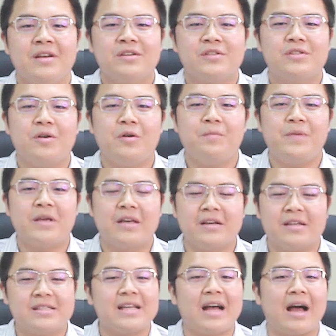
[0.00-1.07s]
So
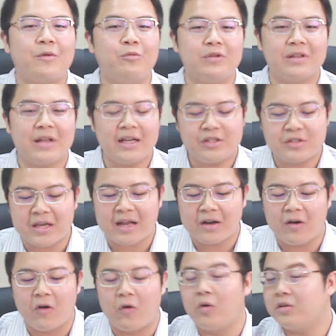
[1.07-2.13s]
because I would like to
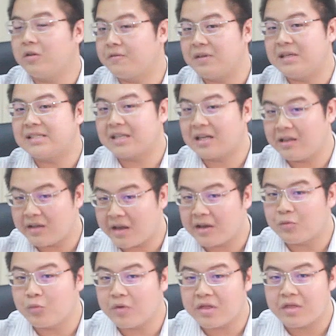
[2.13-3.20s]
get all of these
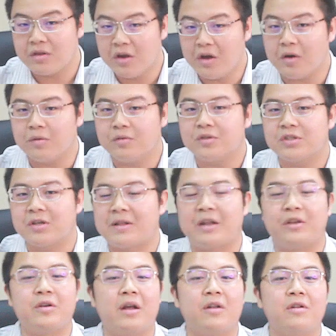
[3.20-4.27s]
cleared with you so
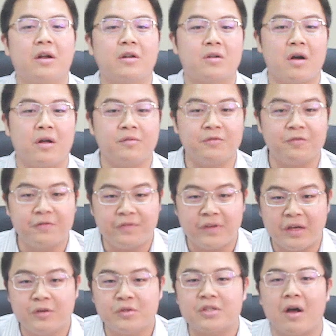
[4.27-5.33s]
that you are not
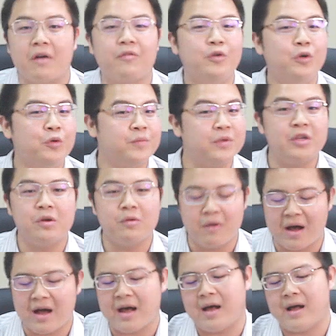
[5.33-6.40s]
confused of whom you
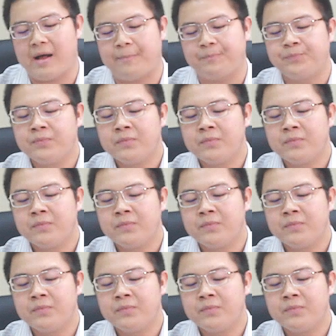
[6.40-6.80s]
are.